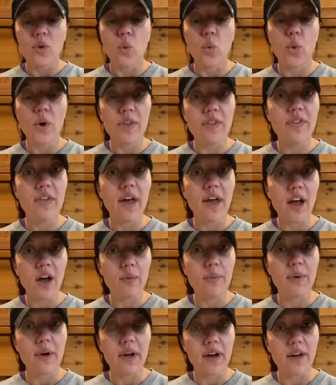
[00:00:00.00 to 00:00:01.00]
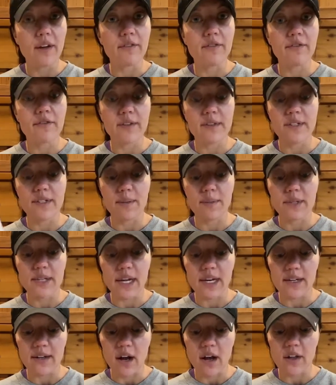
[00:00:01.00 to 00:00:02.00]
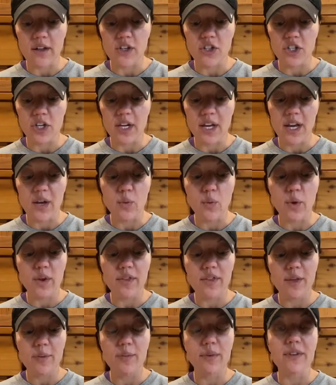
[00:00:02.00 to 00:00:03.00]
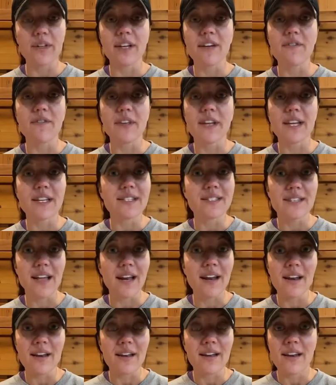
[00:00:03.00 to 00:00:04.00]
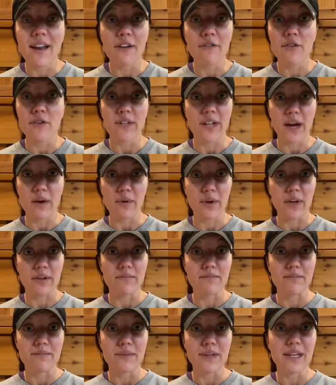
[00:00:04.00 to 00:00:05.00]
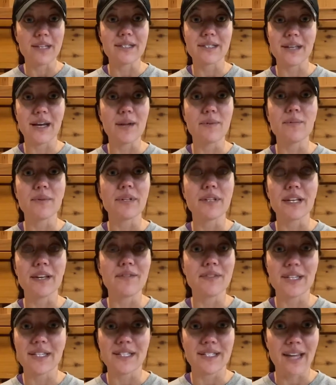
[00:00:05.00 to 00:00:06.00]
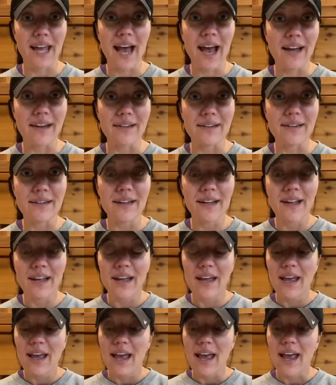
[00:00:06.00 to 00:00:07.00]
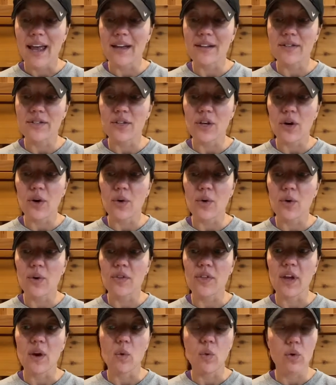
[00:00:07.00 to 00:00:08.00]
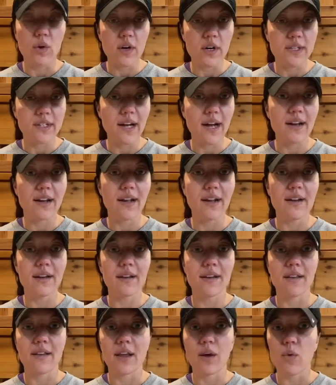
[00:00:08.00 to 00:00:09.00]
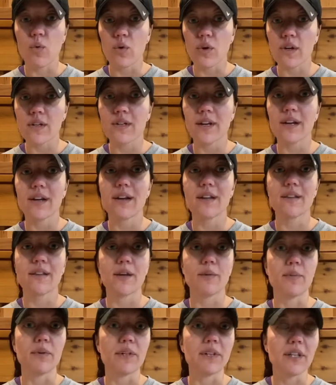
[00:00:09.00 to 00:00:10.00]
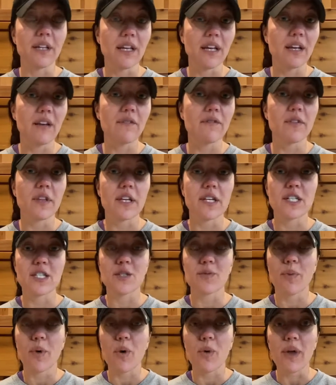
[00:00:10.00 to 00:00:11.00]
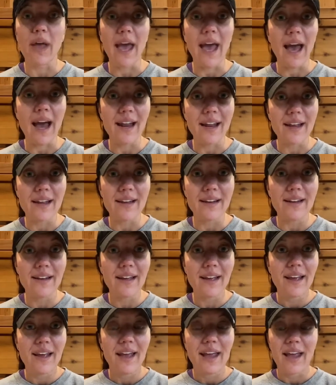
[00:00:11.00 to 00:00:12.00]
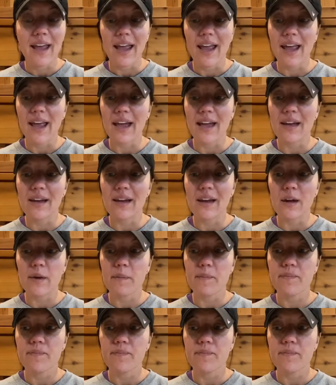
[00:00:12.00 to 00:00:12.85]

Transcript: with the help of some technology and with the belief that his son never doubted, his son believed his dad. And so they worked on it, they worked on it, they believed, they spoke at it. And